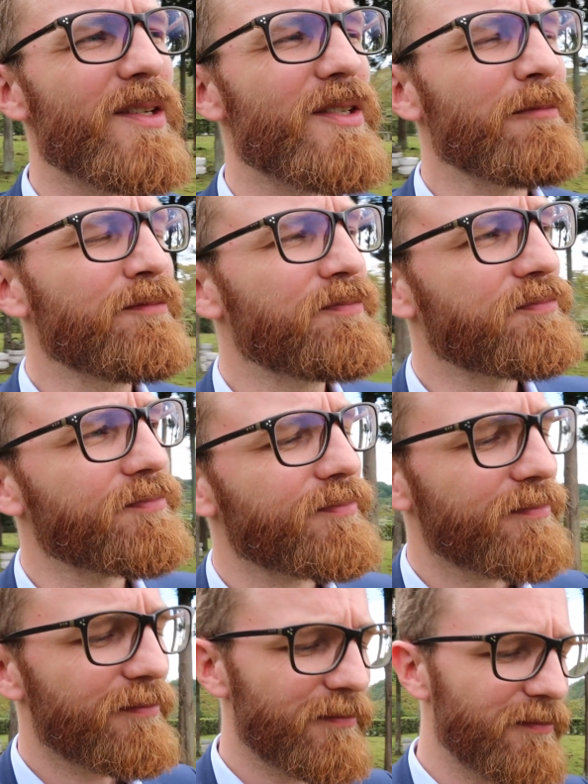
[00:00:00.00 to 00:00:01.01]
is,
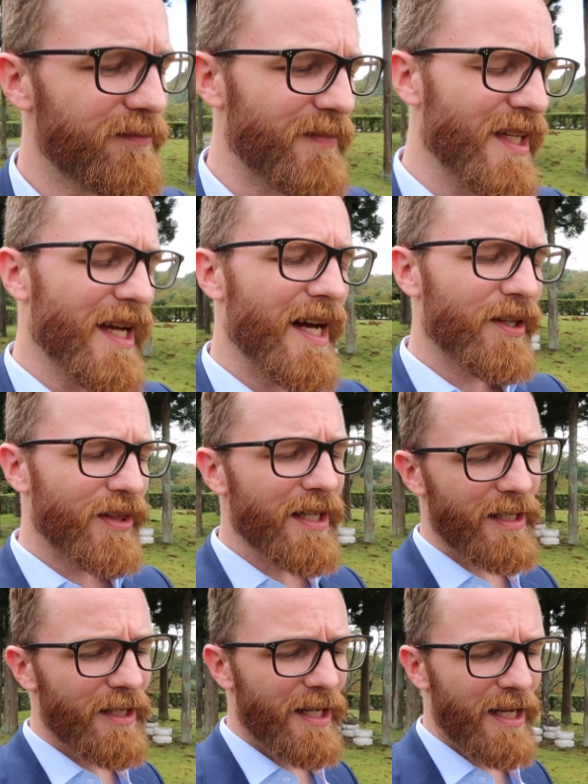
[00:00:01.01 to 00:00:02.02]
I
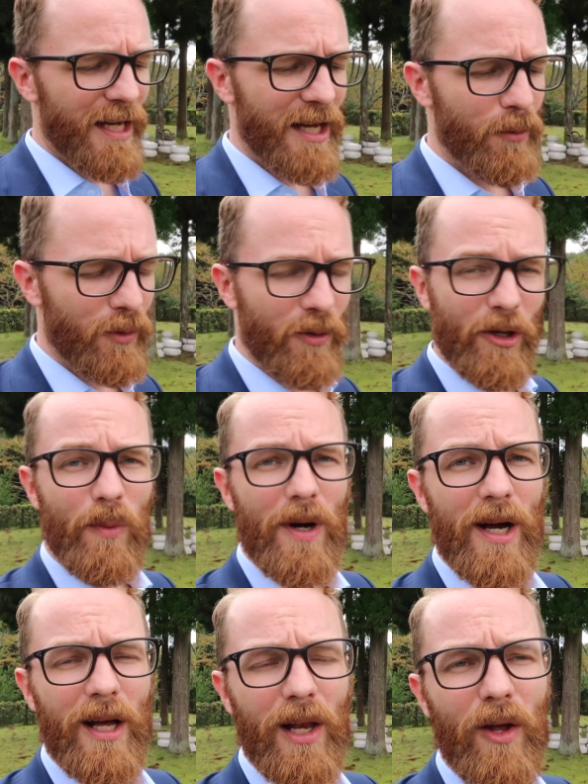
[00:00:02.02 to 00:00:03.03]
think it would
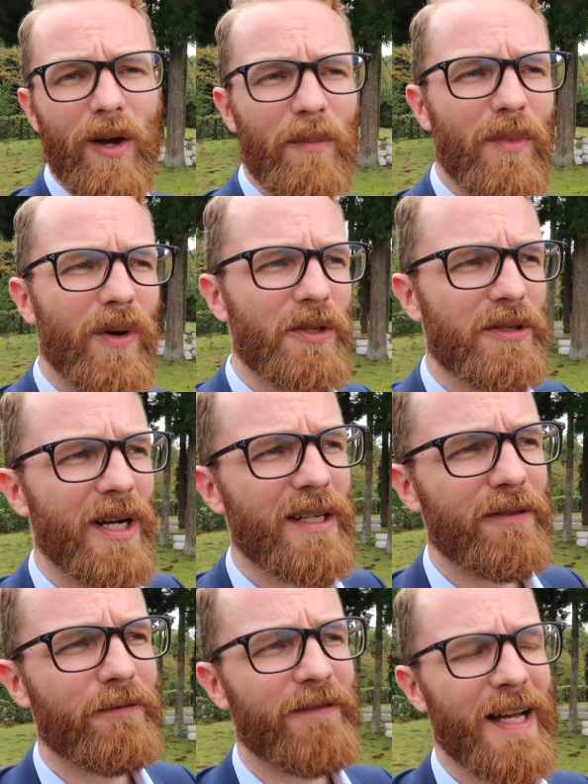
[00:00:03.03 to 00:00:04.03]
require a lot more trying
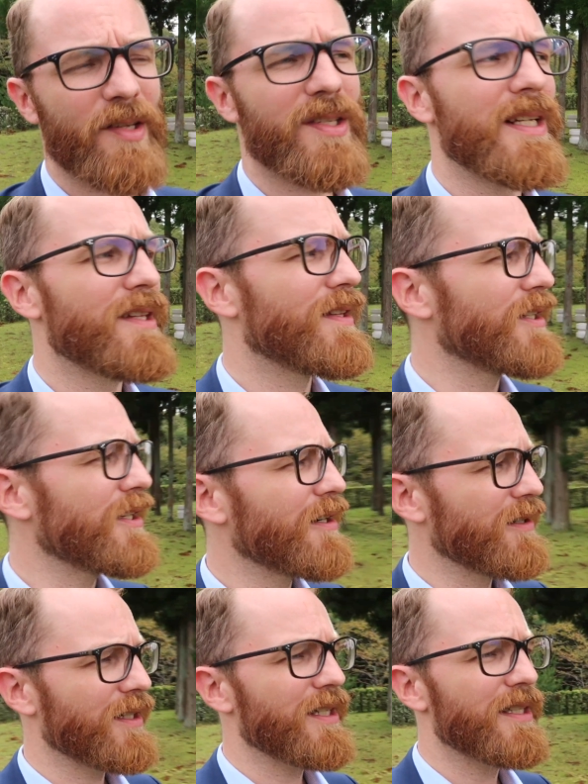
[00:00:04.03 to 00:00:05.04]
to fascinate the
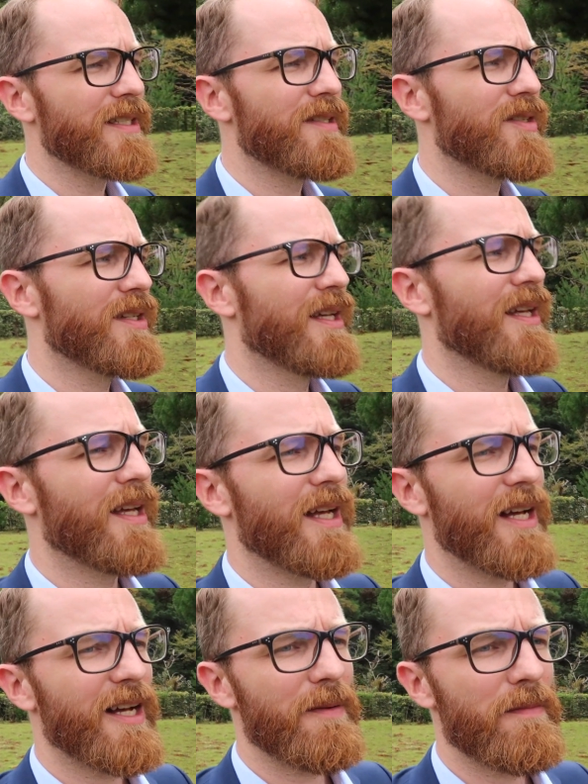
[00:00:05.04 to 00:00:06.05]
young kids
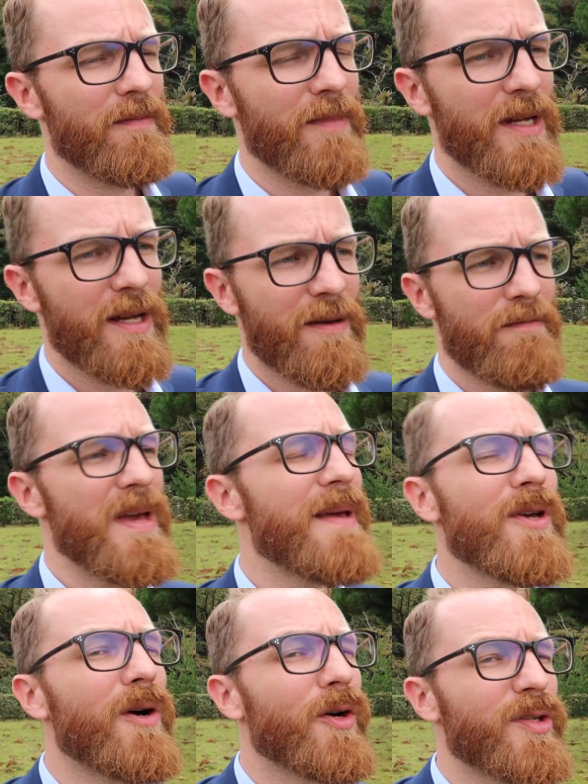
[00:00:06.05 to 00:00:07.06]
um,
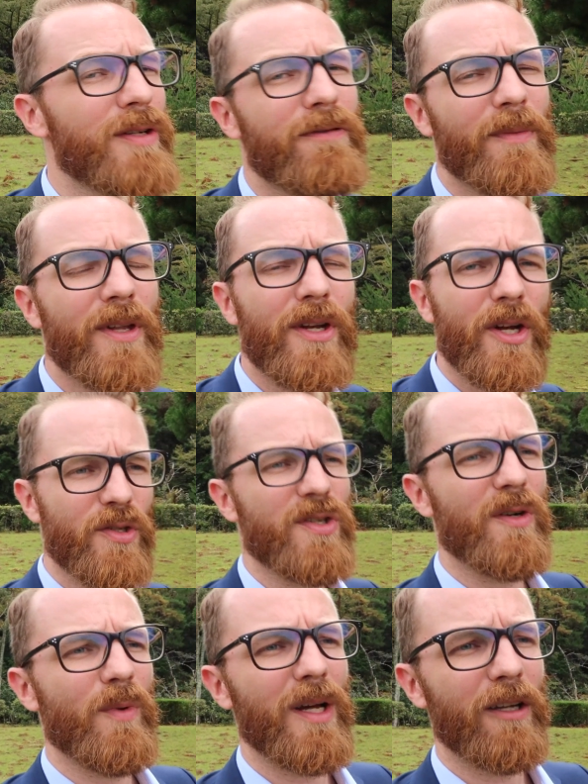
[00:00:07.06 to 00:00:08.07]
maybe also from the not
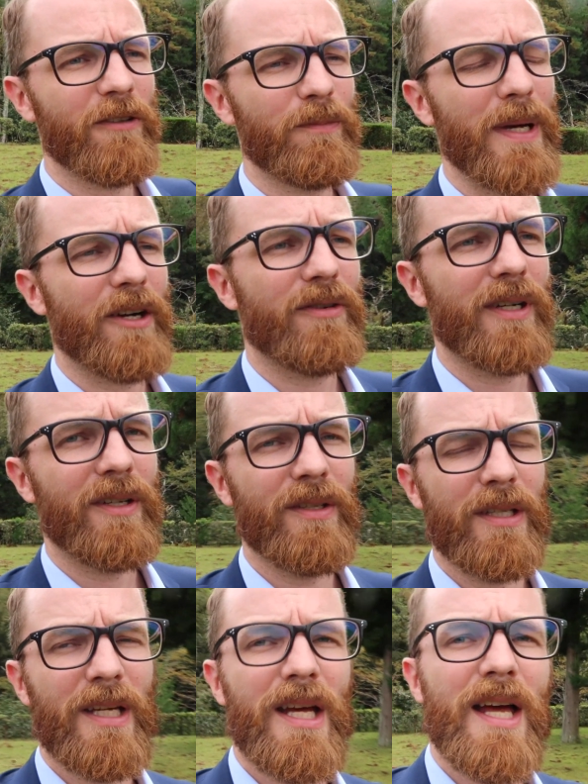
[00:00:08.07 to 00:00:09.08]
so well off
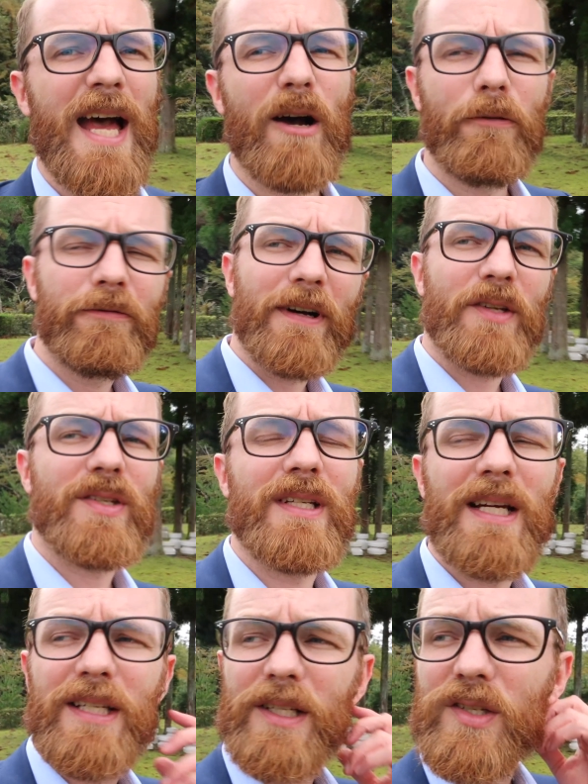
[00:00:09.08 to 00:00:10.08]
background, how
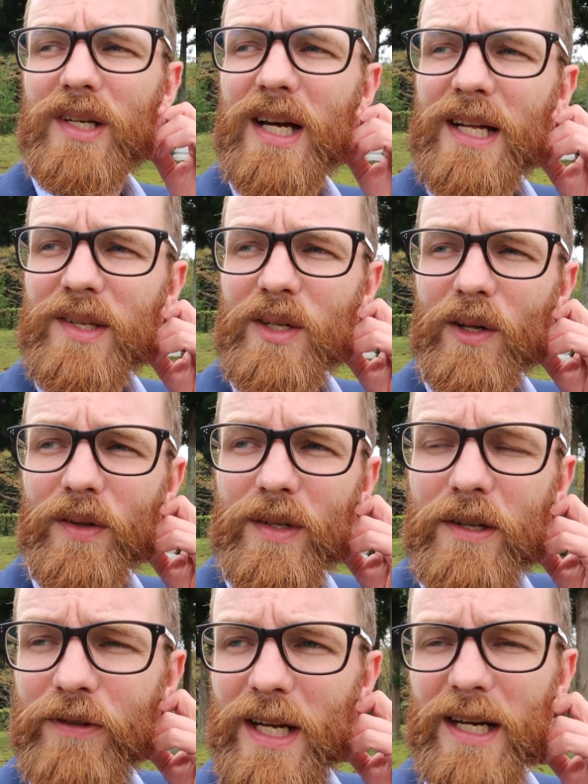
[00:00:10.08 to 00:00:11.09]
fascinating science in all these
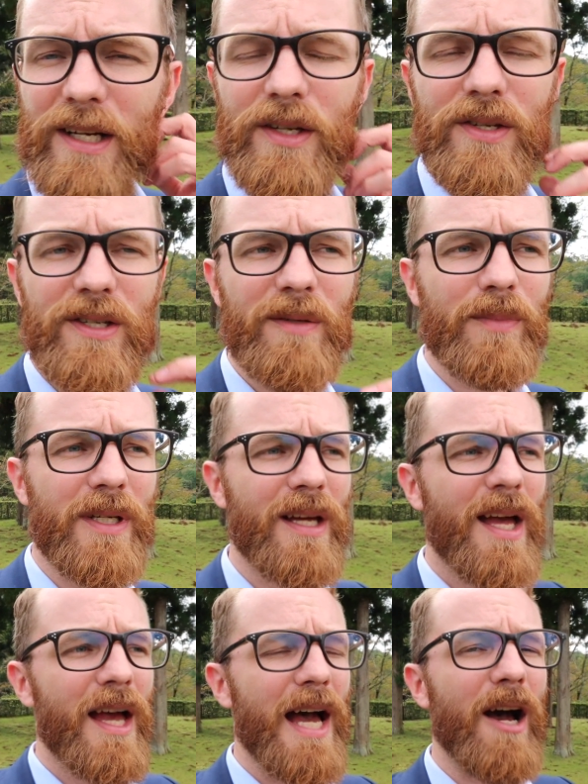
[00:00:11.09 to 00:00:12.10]
different areas can be,
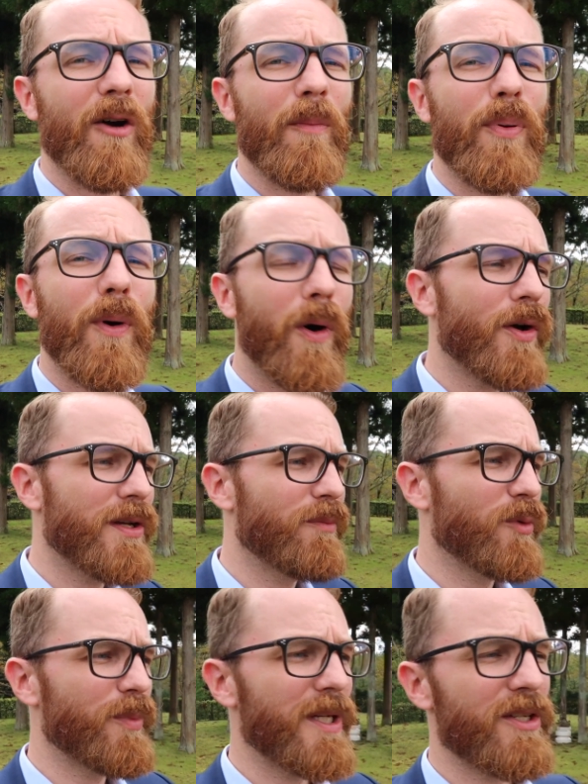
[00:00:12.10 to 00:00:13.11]
how important
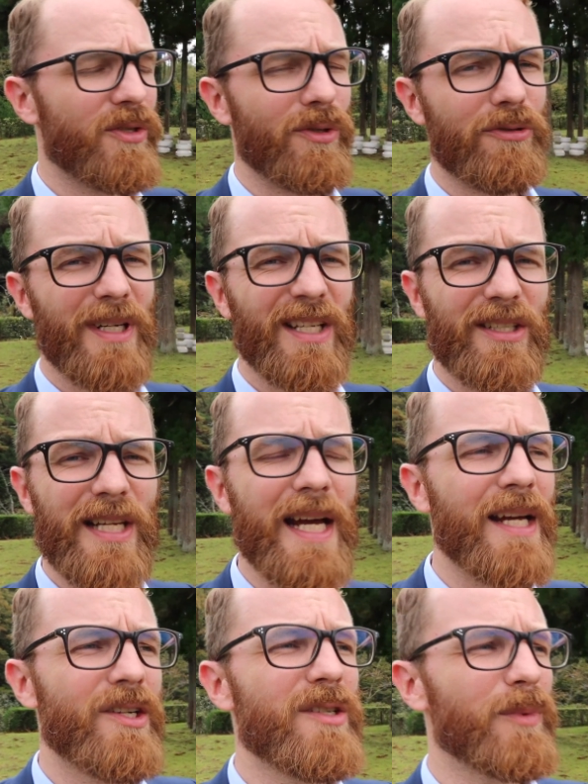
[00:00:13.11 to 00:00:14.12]
it would be to create
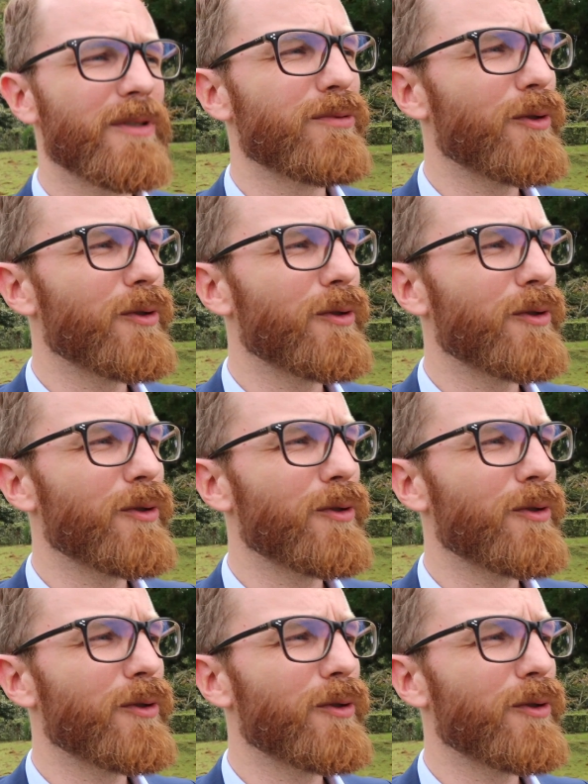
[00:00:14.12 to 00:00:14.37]
tangible